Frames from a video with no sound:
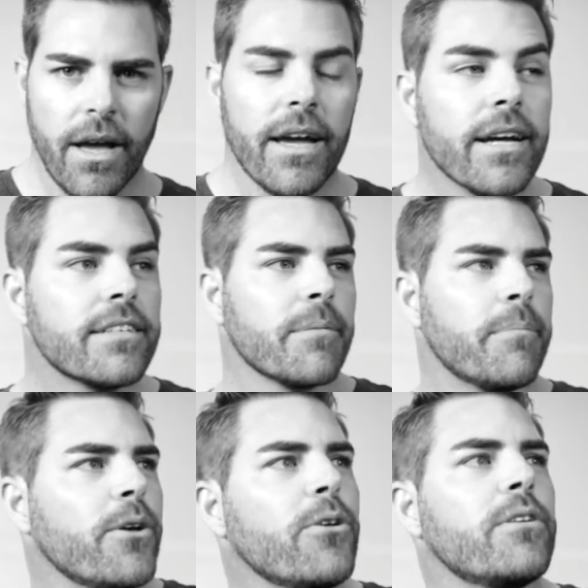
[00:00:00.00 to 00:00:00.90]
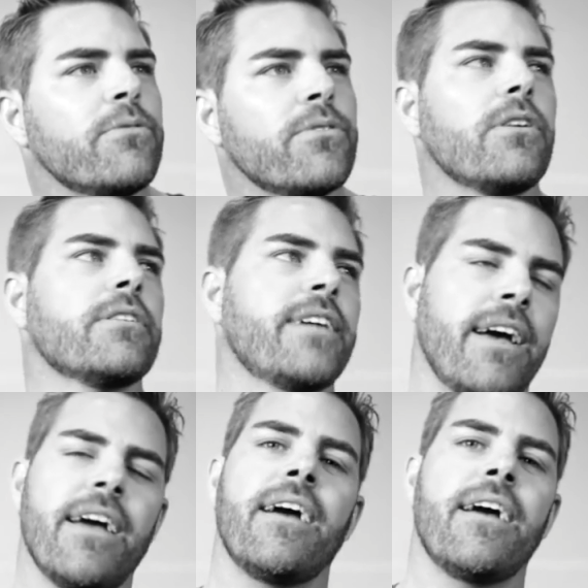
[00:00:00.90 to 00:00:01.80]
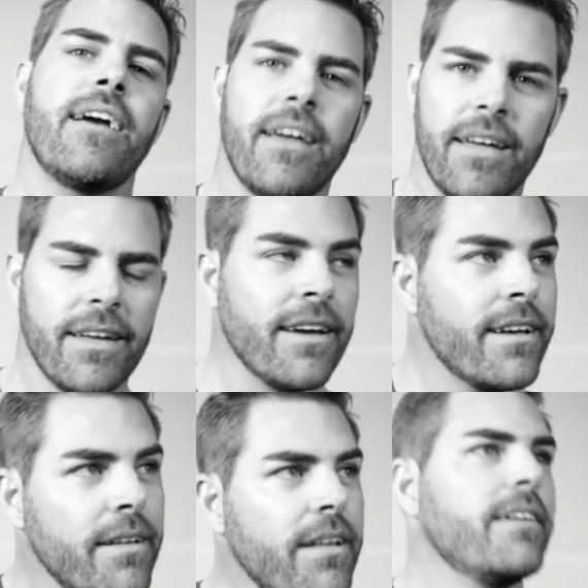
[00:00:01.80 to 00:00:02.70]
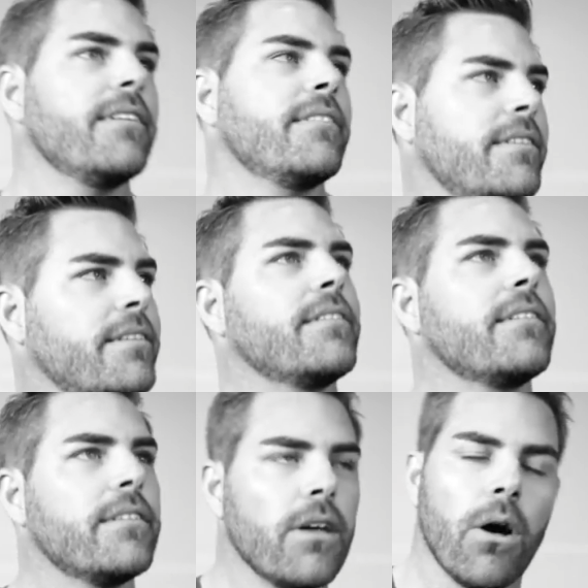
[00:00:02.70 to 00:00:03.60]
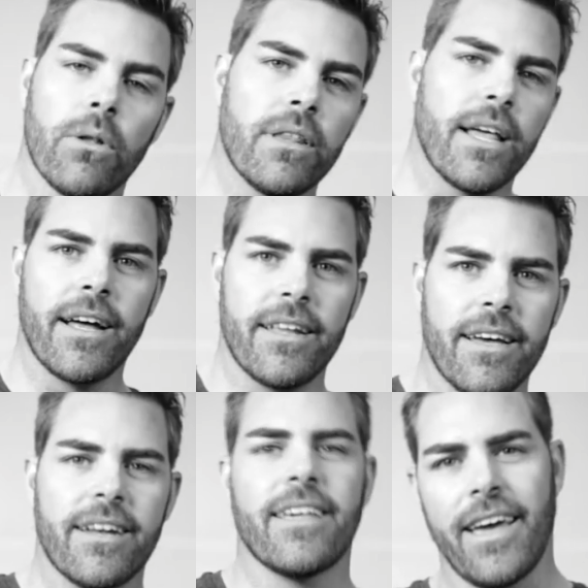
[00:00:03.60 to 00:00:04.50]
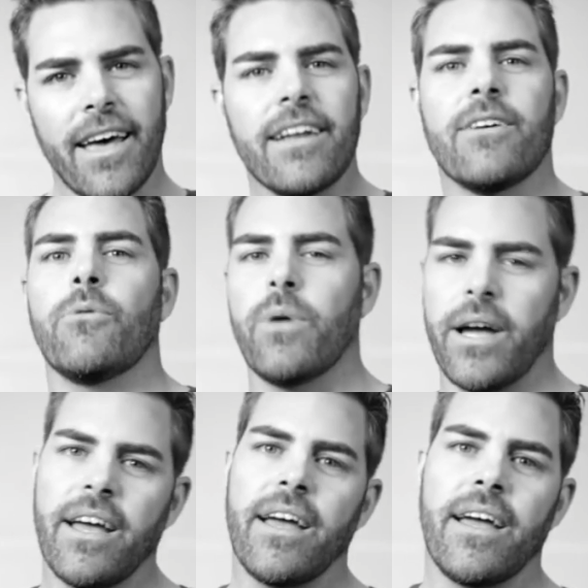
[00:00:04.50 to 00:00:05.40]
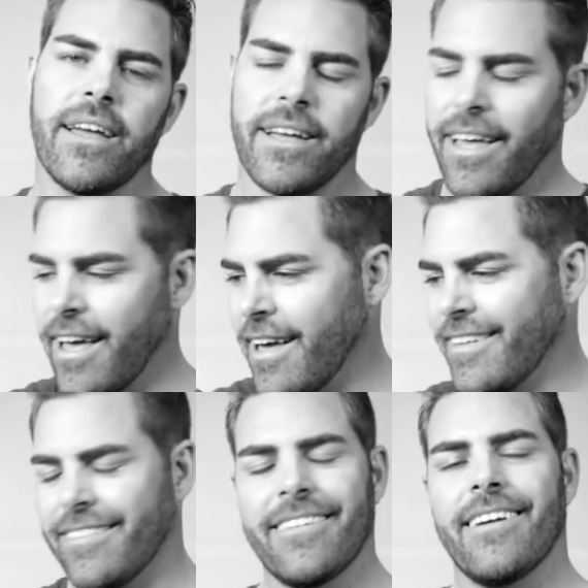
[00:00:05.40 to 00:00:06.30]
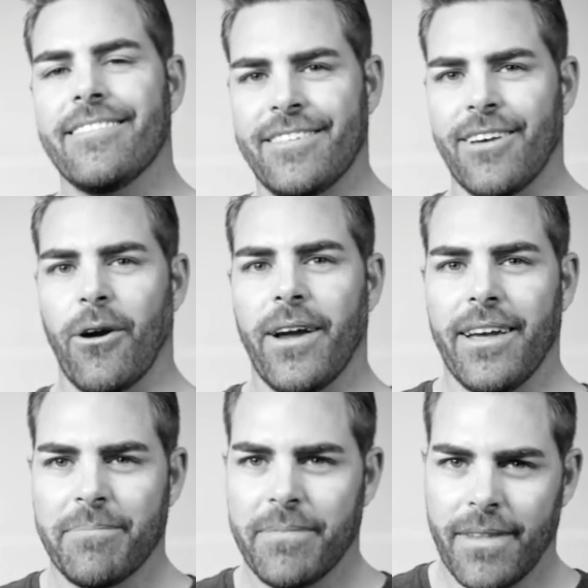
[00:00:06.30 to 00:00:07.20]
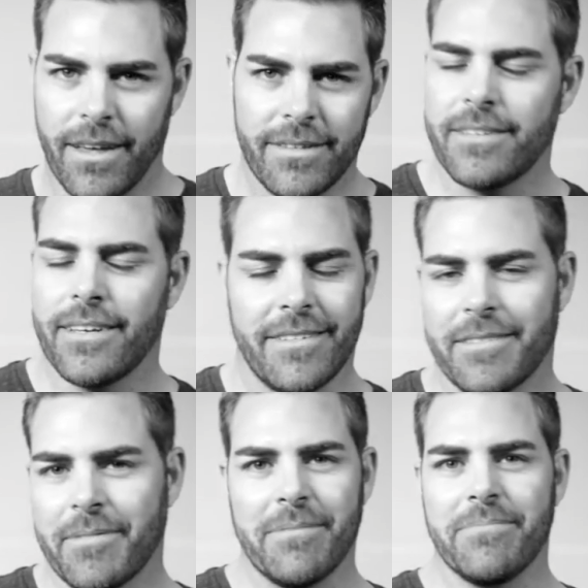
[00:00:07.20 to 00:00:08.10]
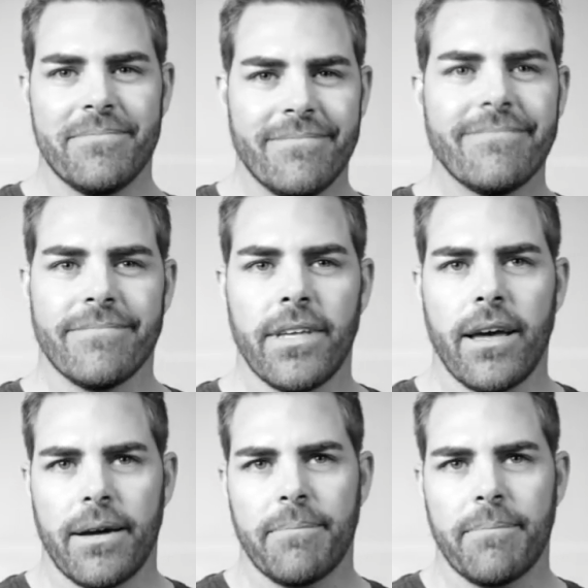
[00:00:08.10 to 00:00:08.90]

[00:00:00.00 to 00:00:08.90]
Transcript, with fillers: It's a beautiful day. Don't let it get away. Sorry that uh, I'm, yeah.